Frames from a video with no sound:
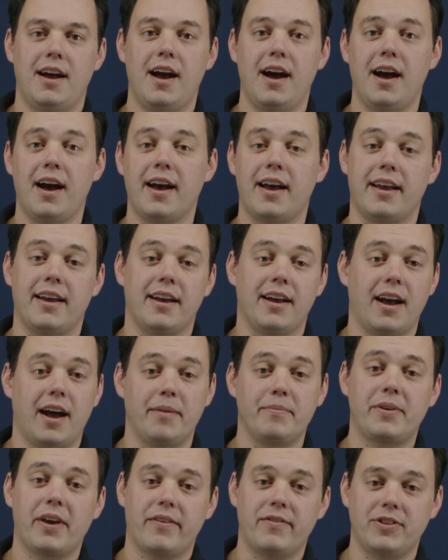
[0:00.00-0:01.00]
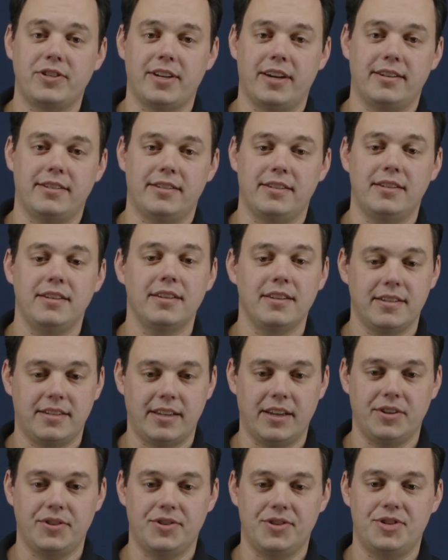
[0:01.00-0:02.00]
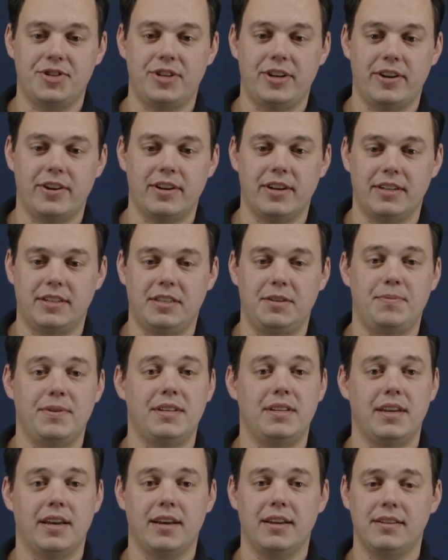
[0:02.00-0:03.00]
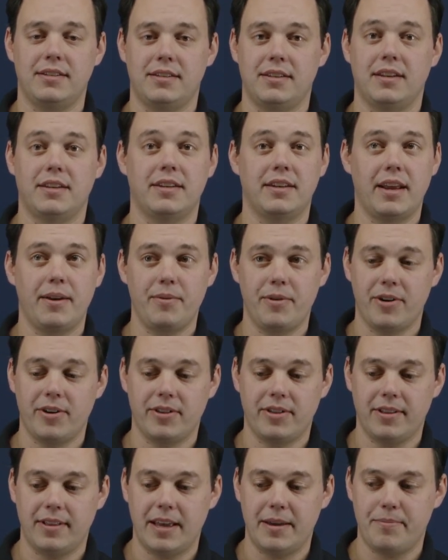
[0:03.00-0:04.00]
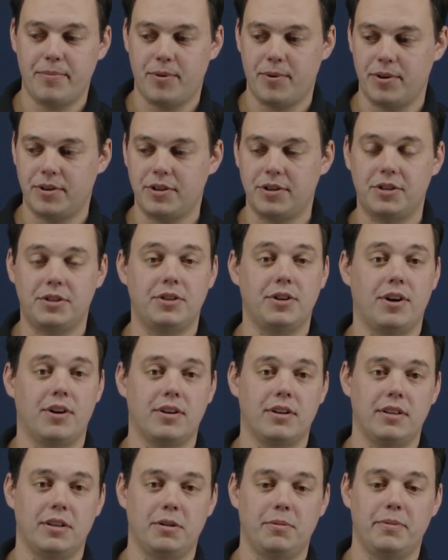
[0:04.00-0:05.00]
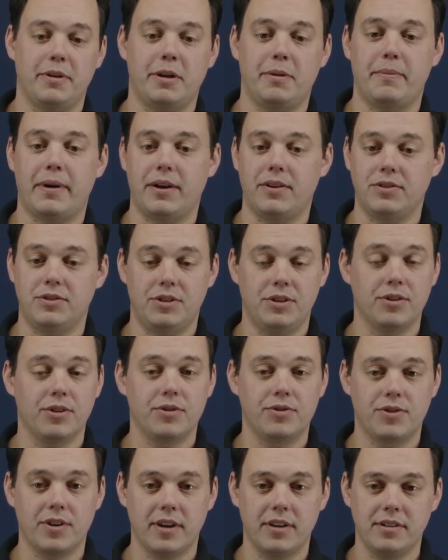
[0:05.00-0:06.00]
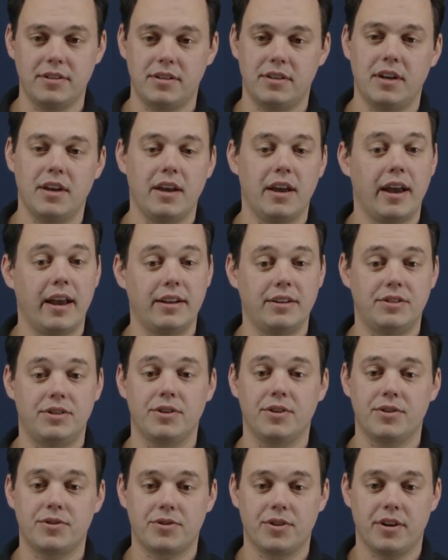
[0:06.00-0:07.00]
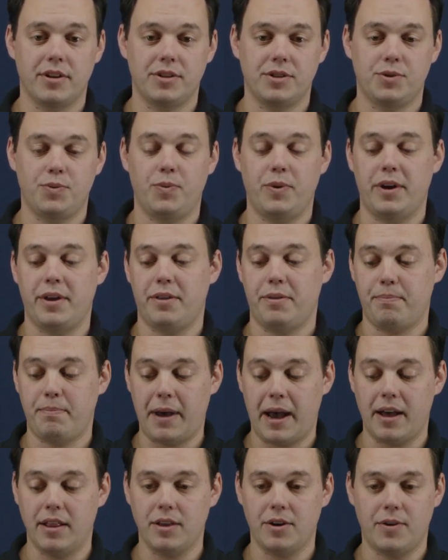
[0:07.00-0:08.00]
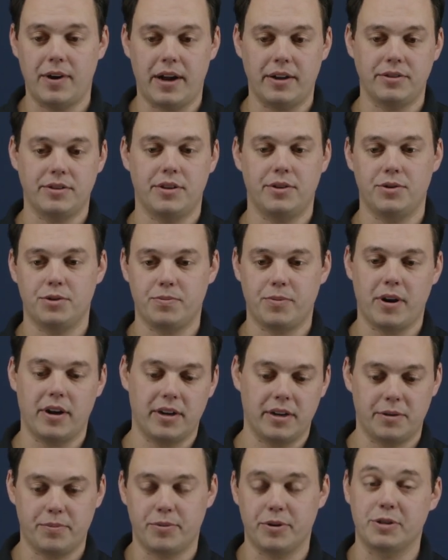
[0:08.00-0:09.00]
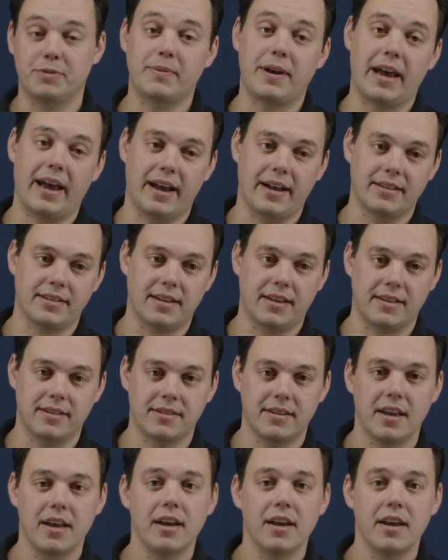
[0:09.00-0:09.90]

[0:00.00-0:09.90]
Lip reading: Hi, I'm Kevin Johnston, a sales engineer at CBTS, and today we are at the Lightboard to talk a little bit about Zero Trust and Zero Trust with Palo Alto's product Prisma Access.